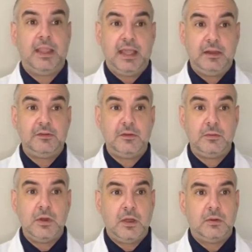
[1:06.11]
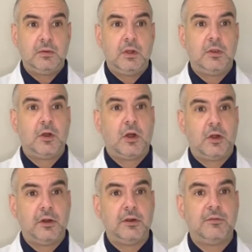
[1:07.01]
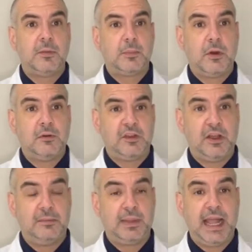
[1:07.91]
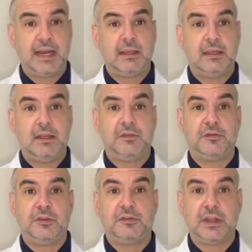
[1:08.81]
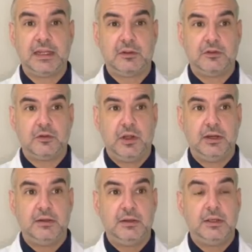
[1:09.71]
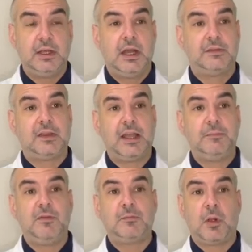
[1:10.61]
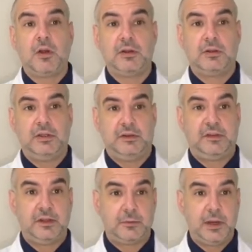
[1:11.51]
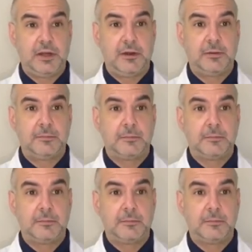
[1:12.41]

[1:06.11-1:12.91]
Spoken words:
As you know, the heart of the proton pack is the cyclotron, a type of particle accelerator.